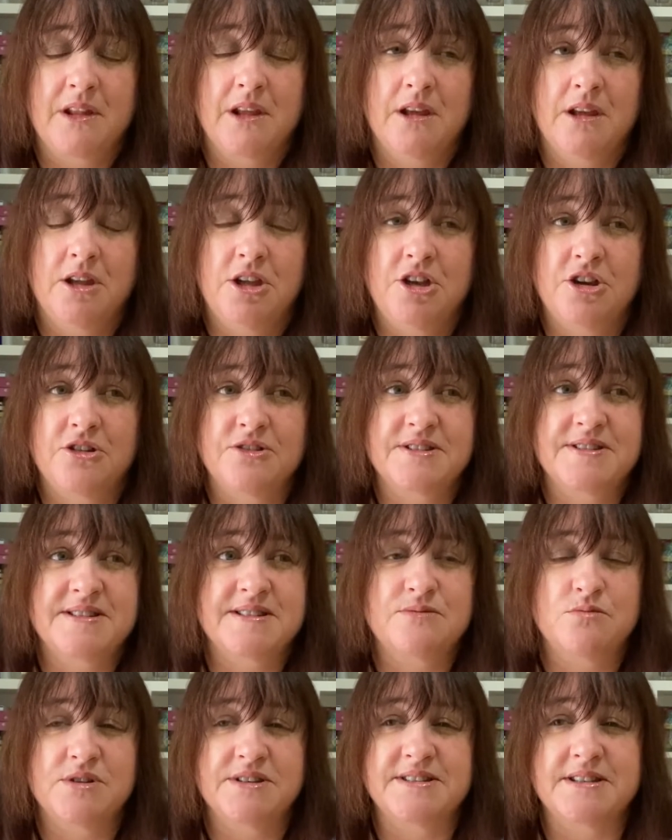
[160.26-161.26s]
you know this
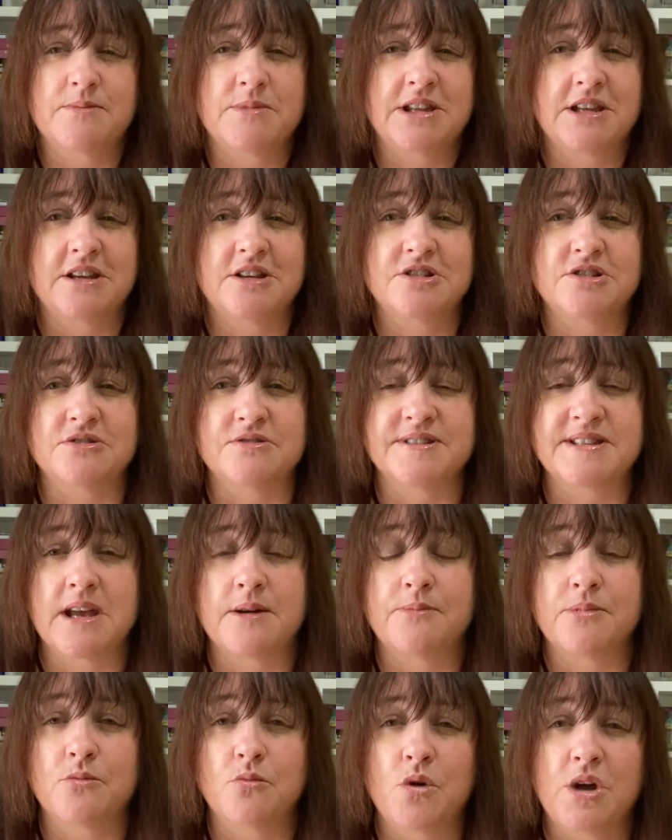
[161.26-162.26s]
is where some of the issues
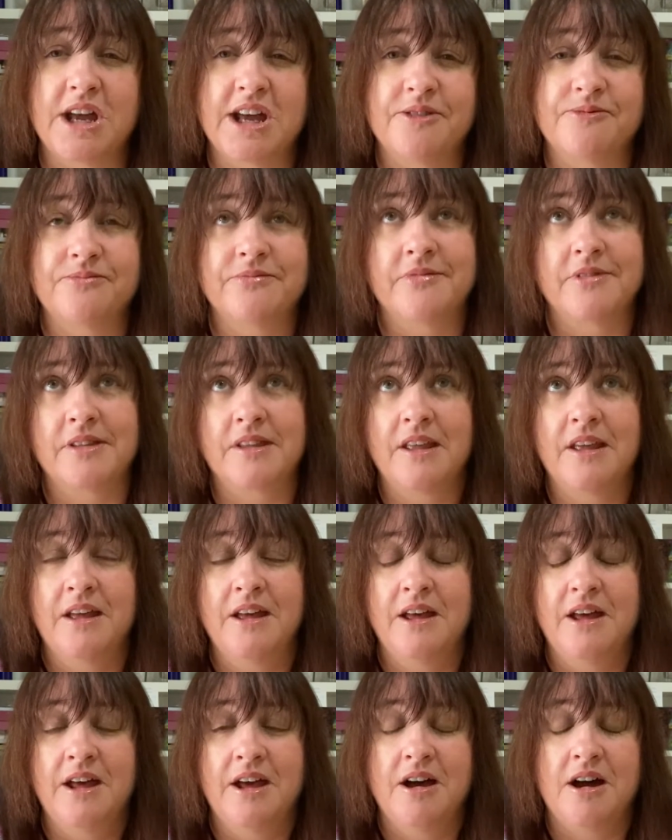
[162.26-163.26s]
happen, where
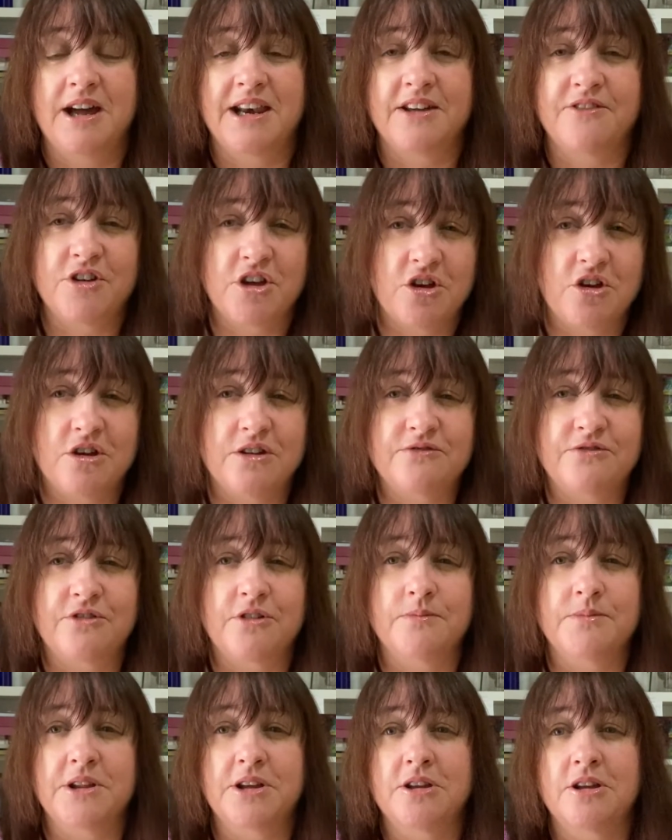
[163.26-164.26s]
I never heard
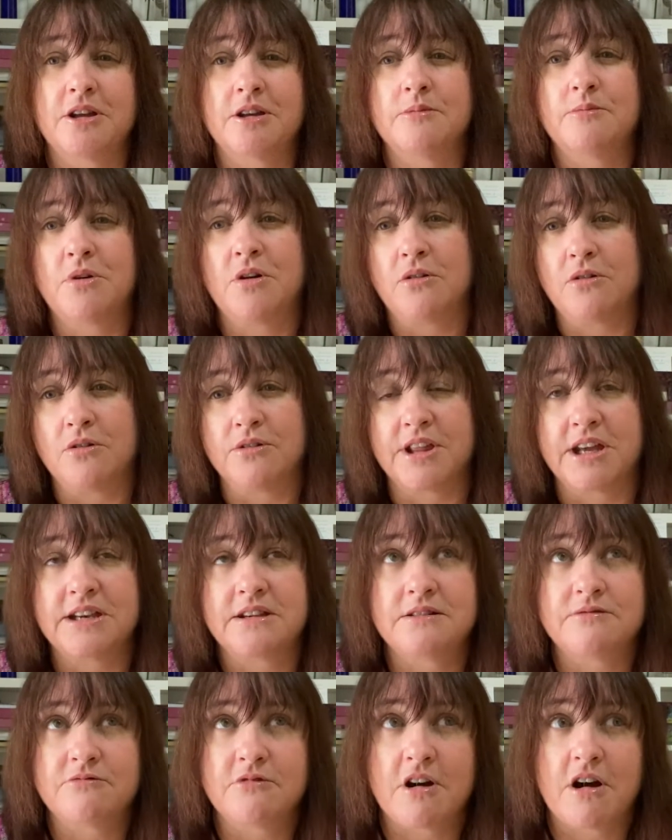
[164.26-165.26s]
from them, or they
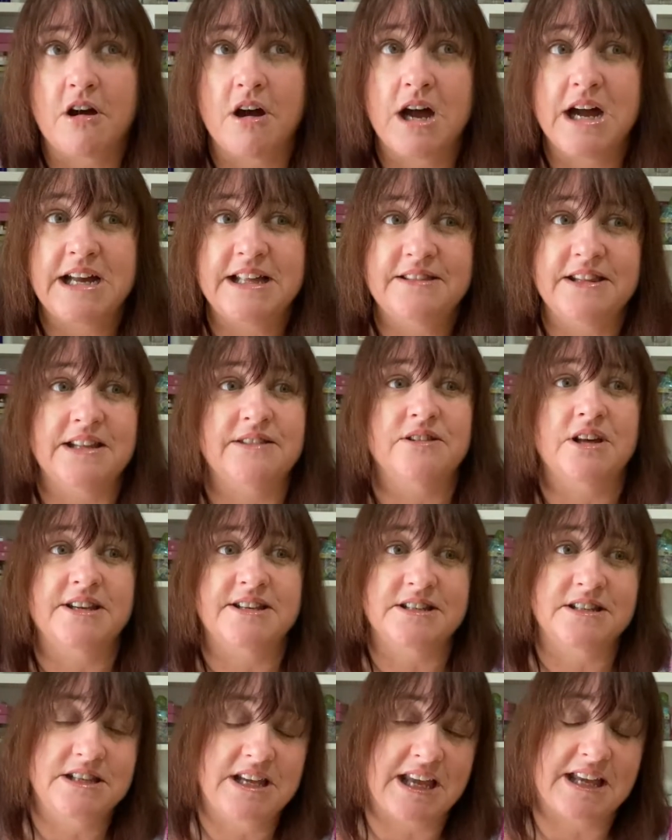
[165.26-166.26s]
didn't write and then I
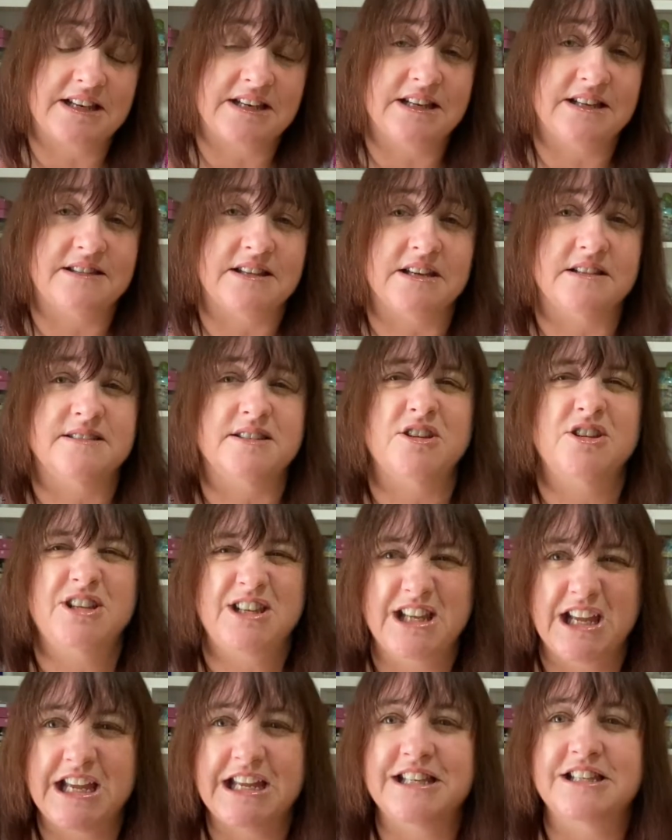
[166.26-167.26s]
didn't get anything. So you
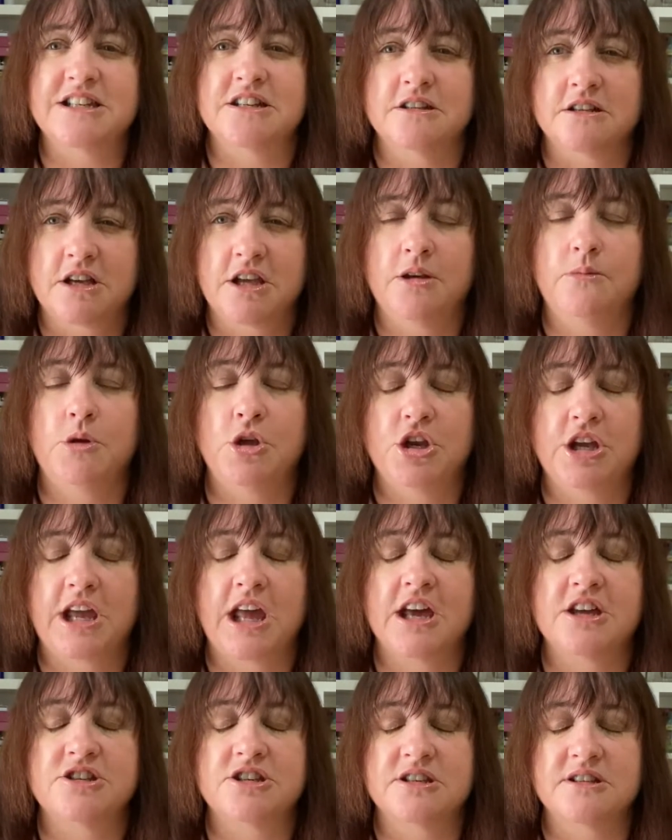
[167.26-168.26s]
need to,
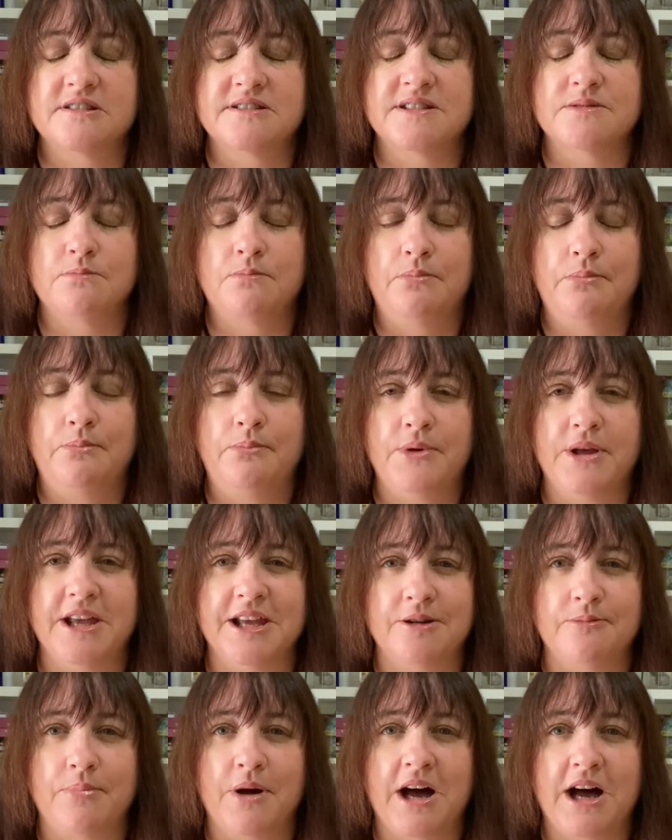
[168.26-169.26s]
communication is a
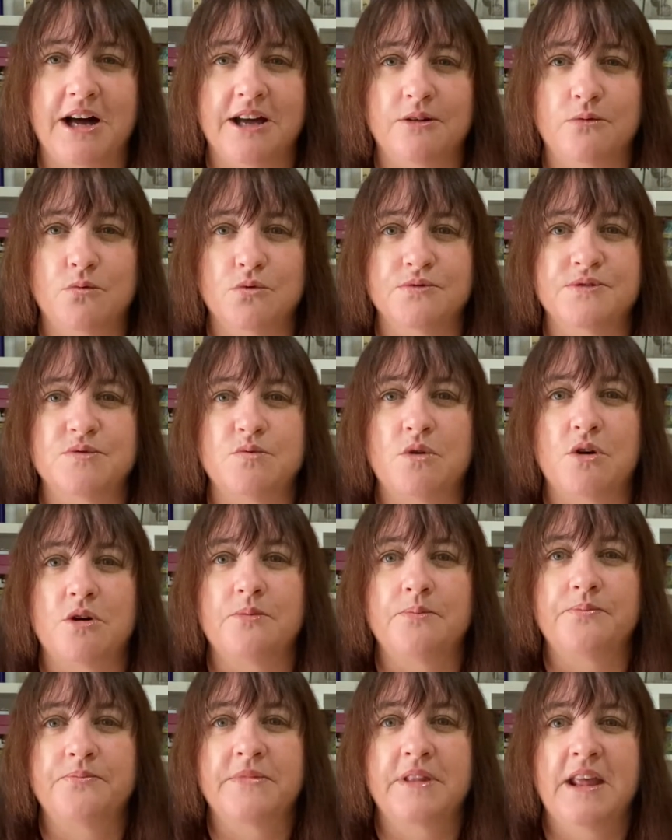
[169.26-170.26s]
big part of Woolswap.
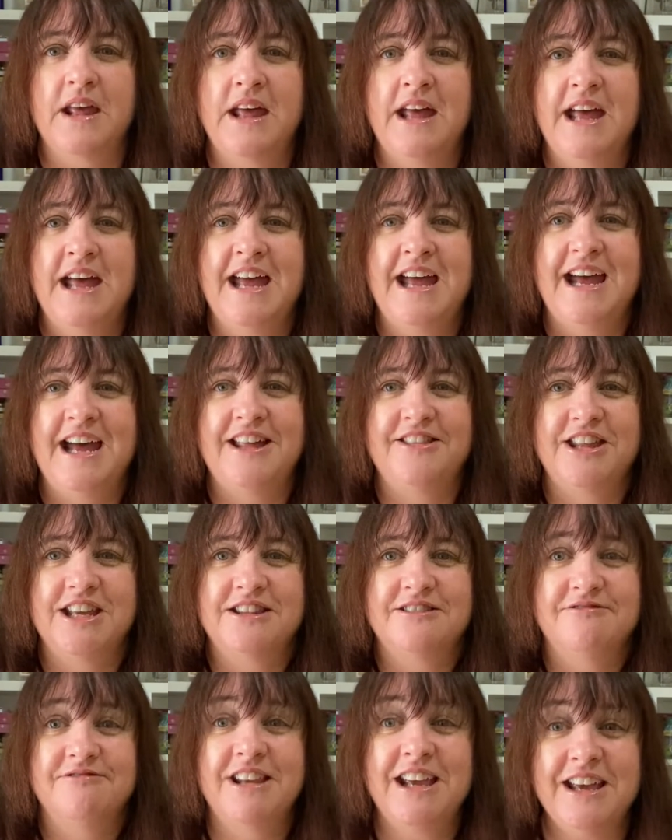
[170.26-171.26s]
And
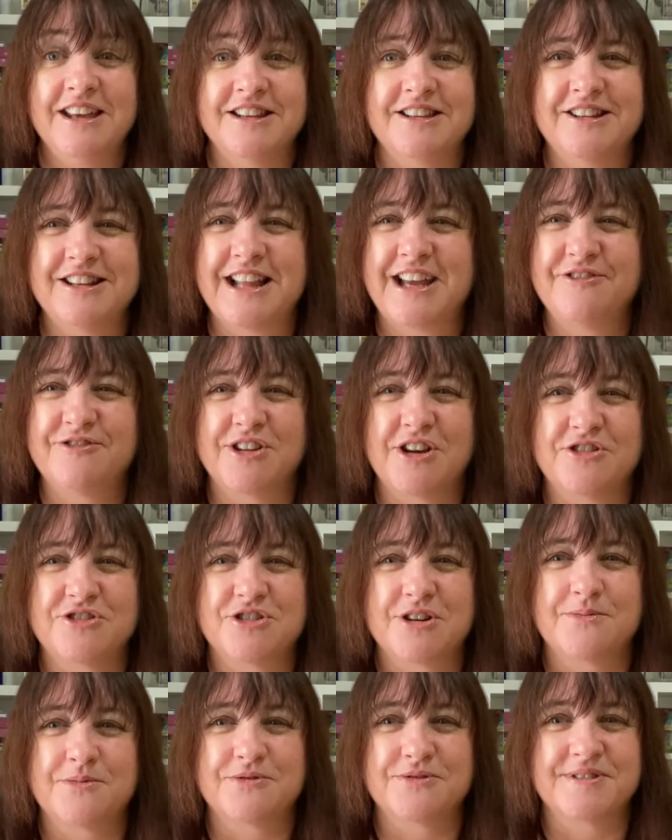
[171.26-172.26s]
then, yeah, you'll have no
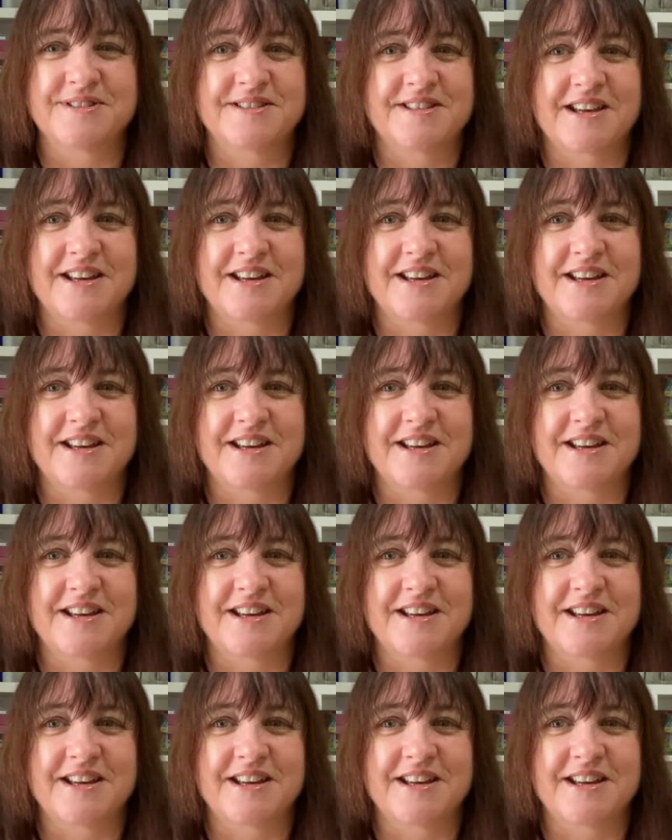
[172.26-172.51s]
troubles